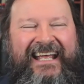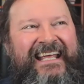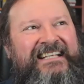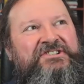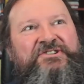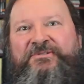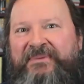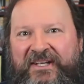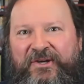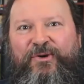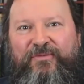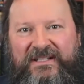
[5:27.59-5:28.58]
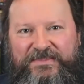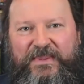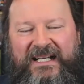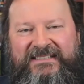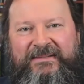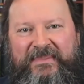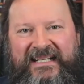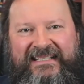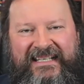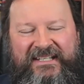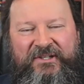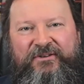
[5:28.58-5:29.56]
it should be your
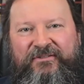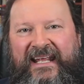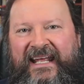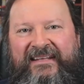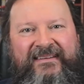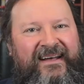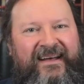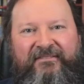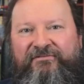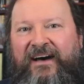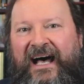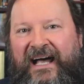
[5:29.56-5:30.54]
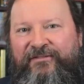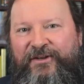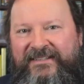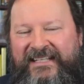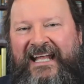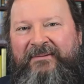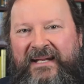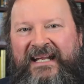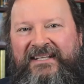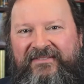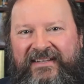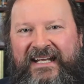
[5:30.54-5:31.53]
responsibility to create a 5 or 10
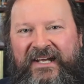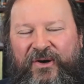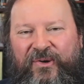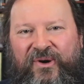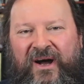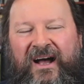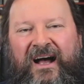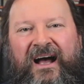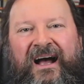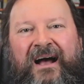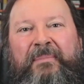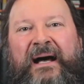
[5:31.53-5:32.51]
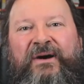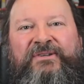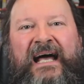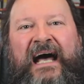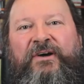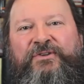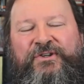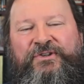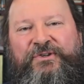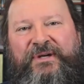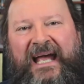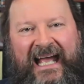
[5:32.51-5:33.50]
minute video about how to
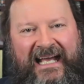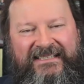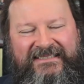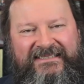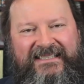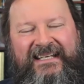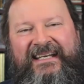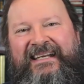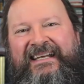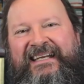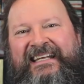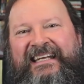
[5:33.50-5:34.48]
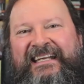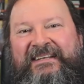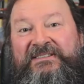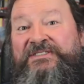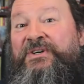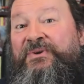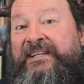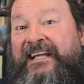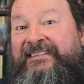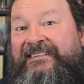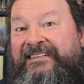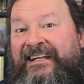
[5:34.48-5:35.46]
do X, so
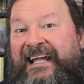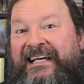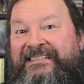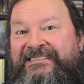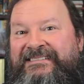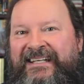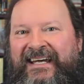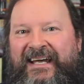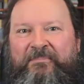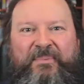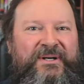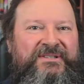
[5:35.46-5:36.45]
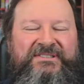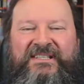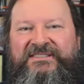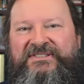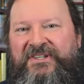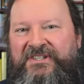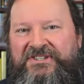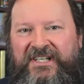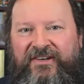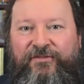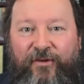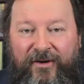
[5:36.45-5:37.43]
that the next person
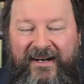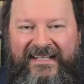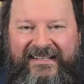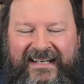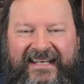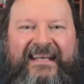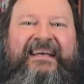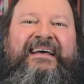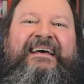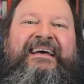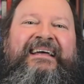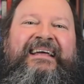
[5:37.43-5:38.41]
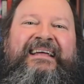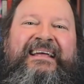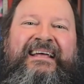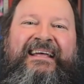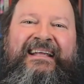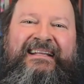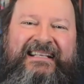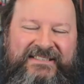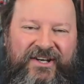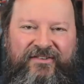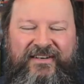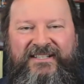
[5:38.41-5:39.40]
searching for it
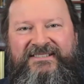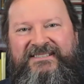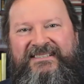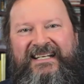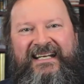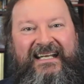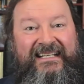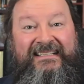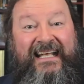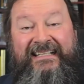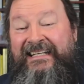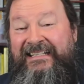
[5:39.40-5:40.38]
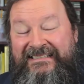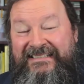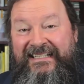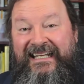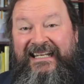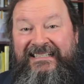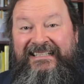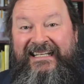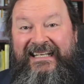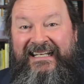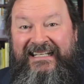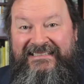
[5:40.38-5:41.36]
discovers that it
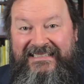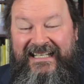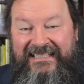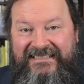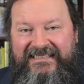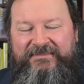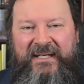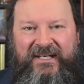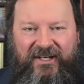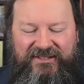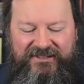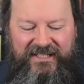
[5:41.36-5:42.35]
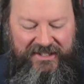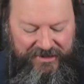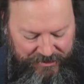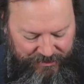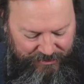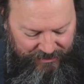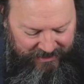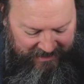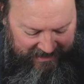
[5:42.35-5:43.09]
indeed exists because you